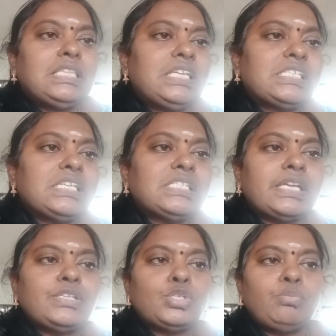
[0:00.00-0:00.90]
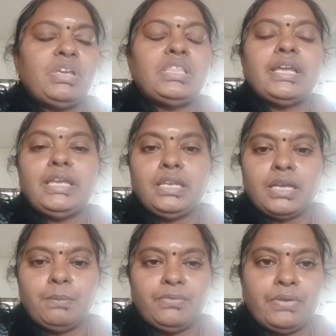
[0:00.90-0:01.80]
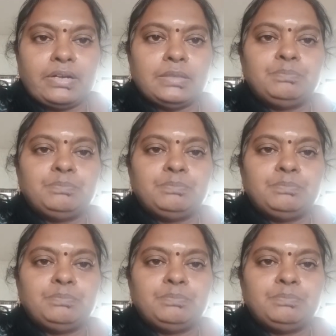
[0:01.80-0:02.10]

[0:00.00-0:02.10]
This is said to be the income effect.